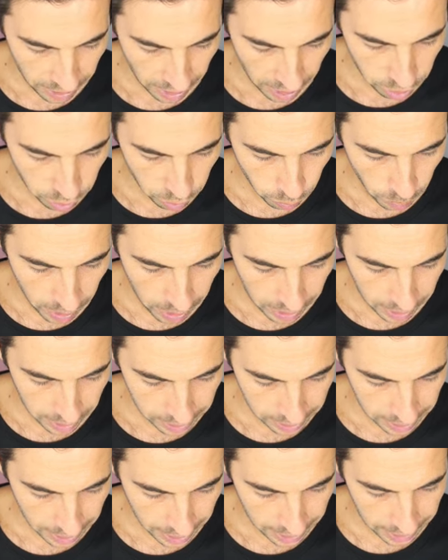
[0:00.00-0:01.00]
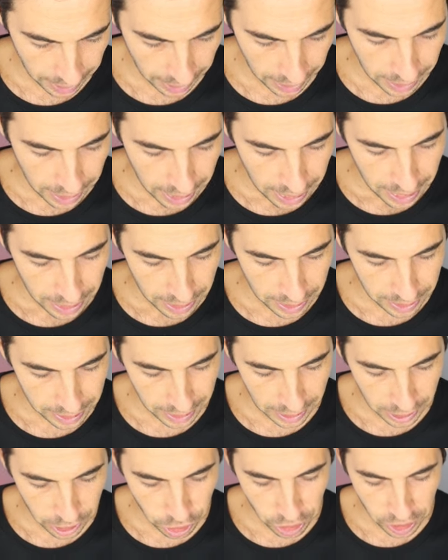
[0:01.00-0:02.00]
it as well, saying that this
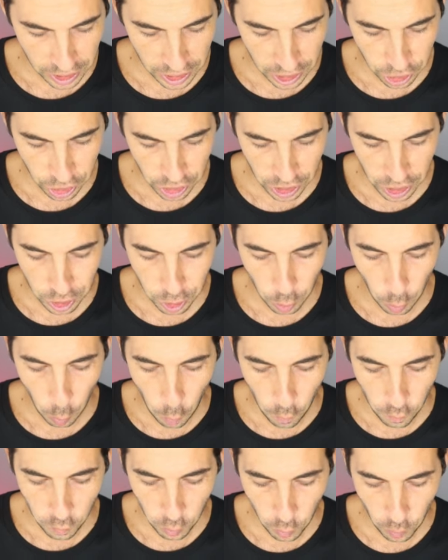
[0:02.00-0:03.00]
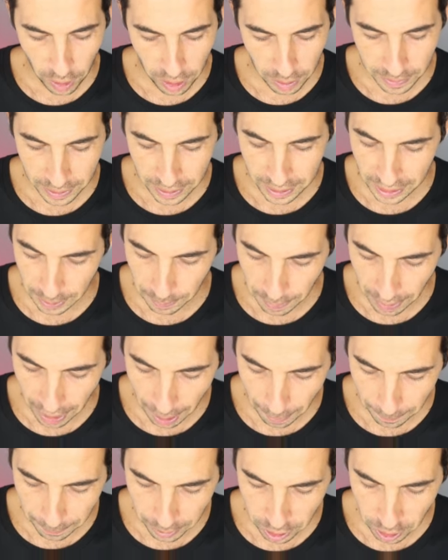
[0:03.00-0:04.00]
legislation is overwhelmingly
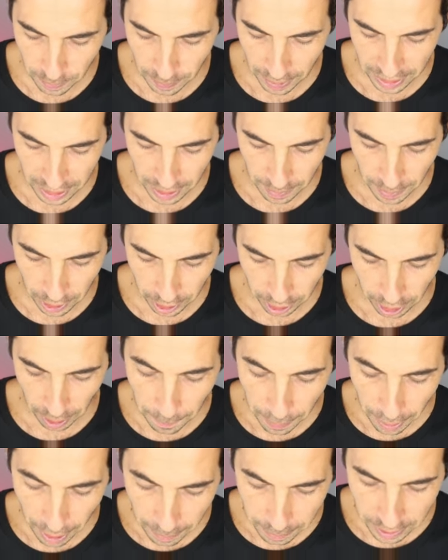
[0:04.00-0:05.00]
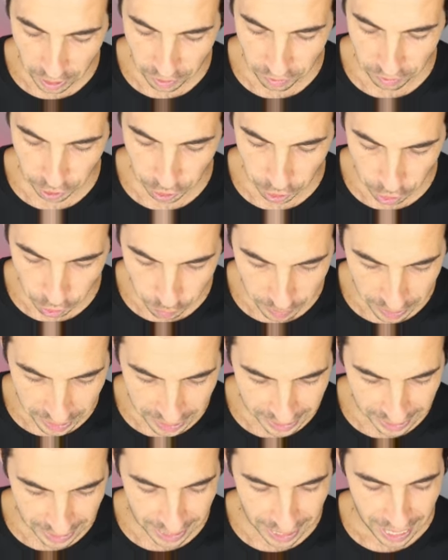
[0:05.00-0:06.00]
popular by the American public for good
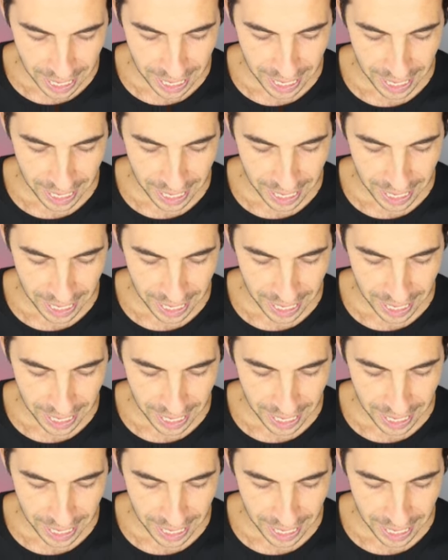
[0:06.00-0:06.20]
reason.